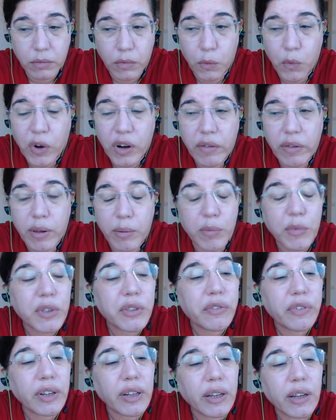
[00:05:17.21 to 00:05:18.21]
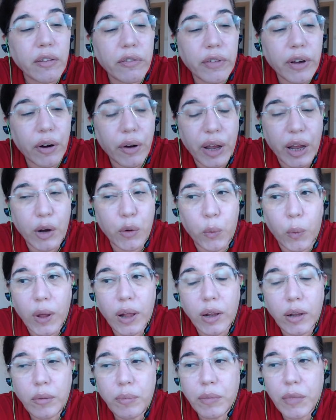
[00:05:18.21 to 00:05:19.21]
One of them was feeling very
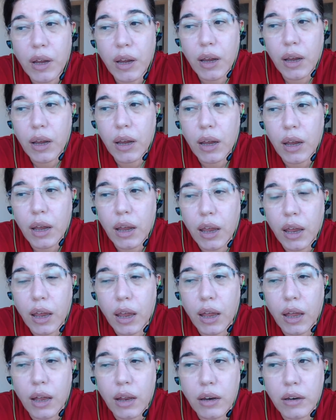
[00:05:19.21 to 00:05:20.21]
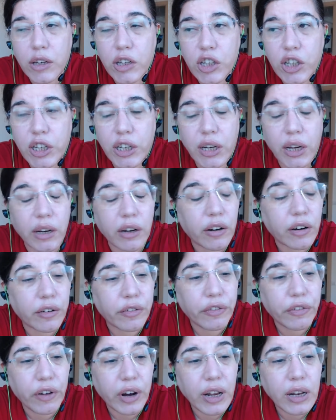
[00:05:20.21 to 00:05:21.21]
unwell, and she and her
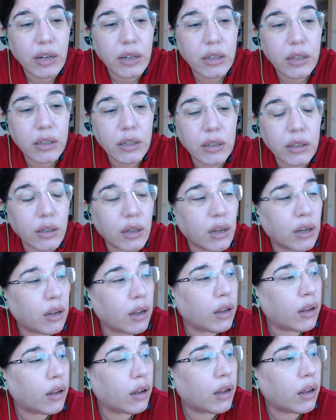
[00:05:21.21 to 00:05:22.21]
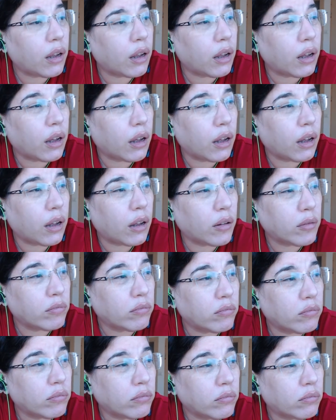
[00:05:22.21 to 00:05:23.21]
friend
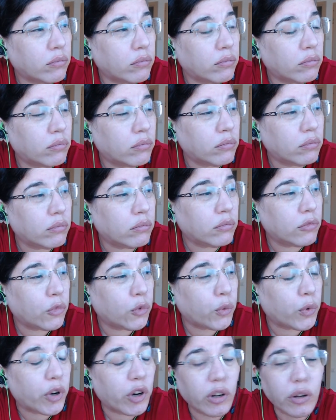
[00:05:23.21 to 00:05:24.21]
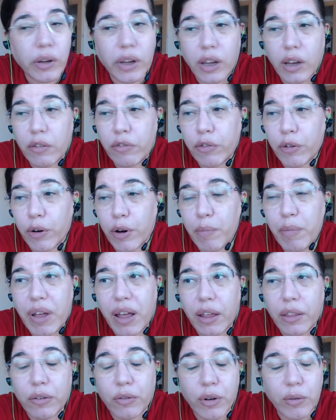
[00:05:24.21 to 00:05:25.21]
um, were looking for a
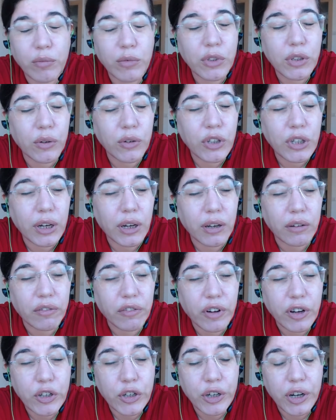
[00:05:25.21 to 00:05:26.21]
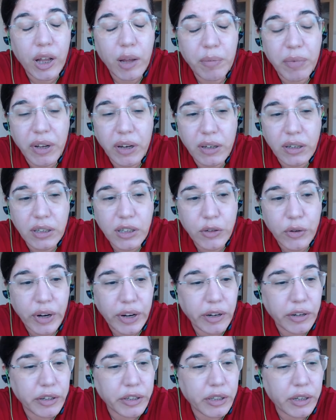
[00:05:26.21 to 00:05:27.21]
bathroom so she can freshen up and
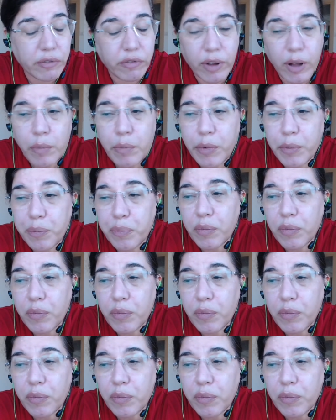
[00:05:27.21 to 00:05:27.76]
straighten herself up.